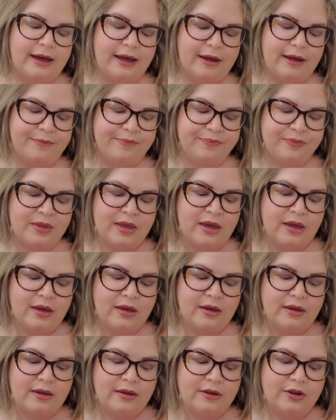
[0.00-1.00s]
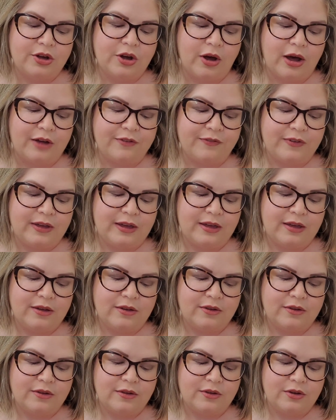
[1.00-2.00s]
um,
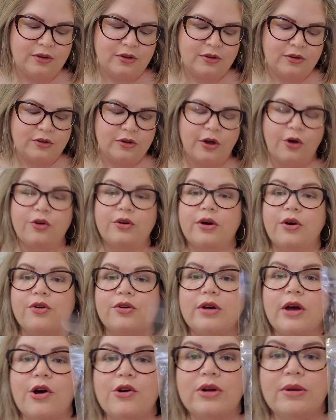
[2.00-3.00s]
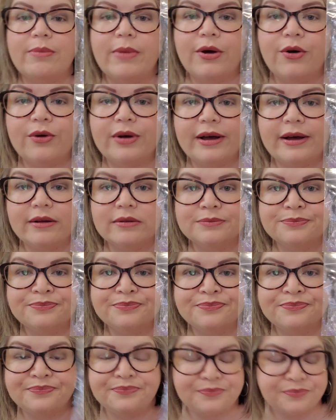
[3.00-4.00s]
coffee Coco Kona Mocha.
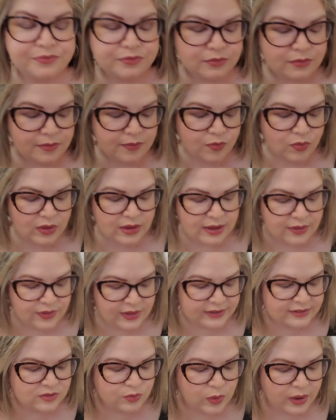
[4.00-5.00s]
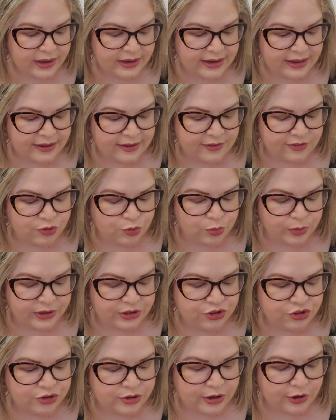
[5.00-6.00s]
This one is
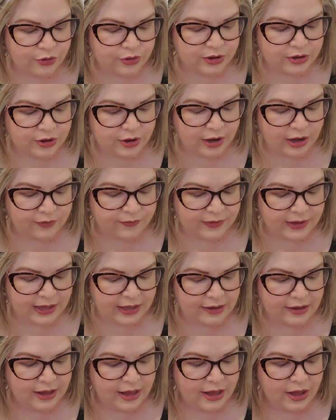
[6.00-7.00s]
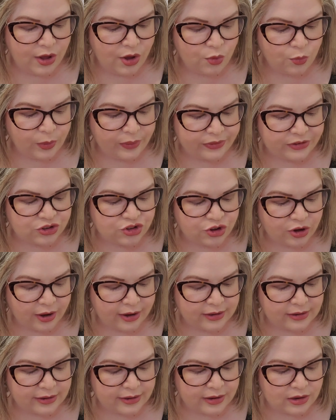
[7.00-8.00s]
Rich Kona Coffee with
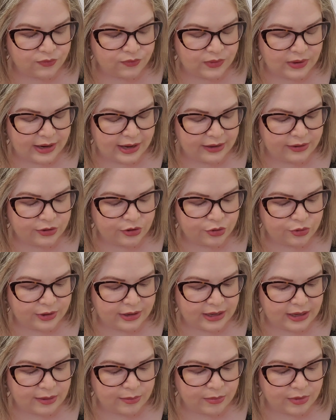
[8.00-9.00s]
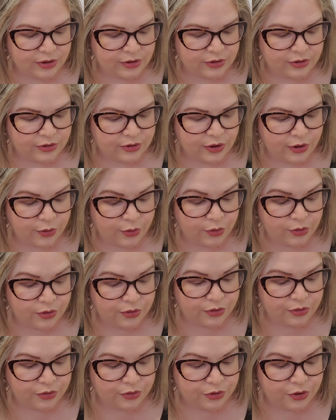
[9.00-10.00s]
chocolate, vanilla cream, co
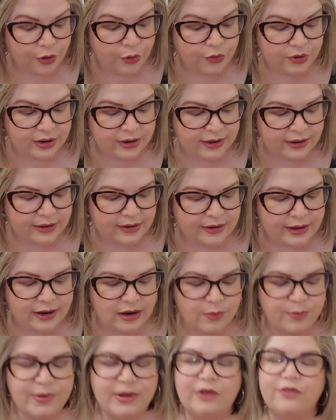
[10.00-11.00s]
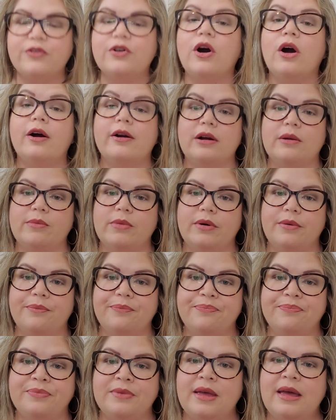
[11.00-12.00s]
coconut, and a bit of
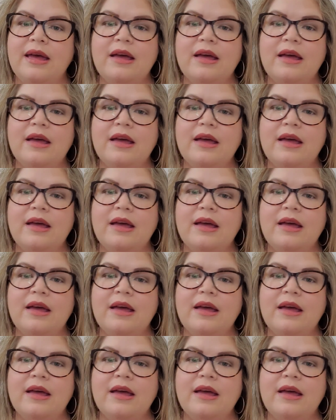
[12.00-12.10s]
cardamom.